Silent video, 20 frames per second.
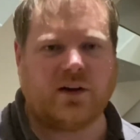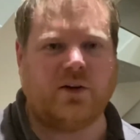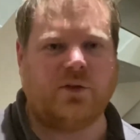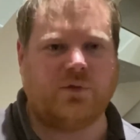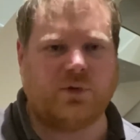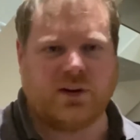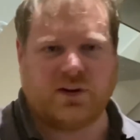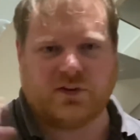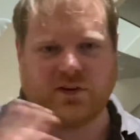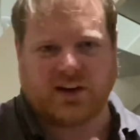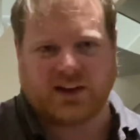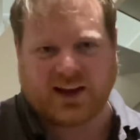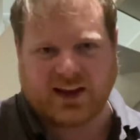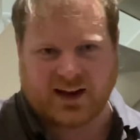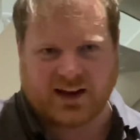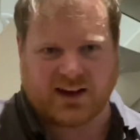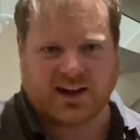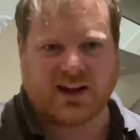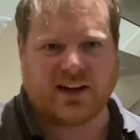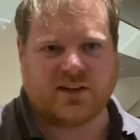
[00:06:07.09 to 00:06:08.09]
of which I
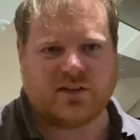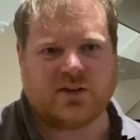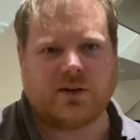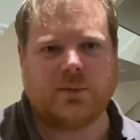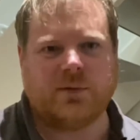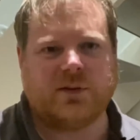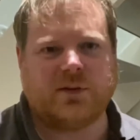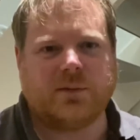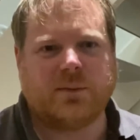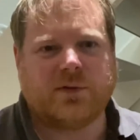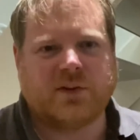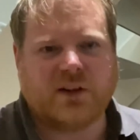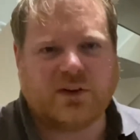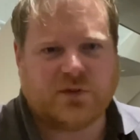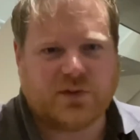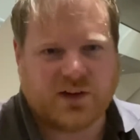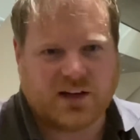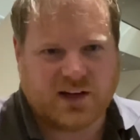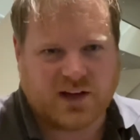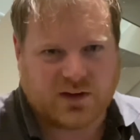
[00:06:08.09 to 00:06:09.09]
can catch up with some
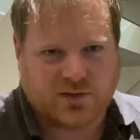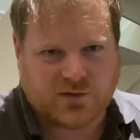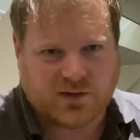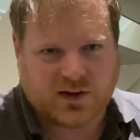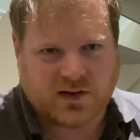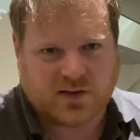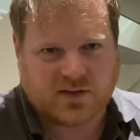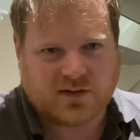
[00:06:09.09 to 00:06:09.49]
stuff in the evening.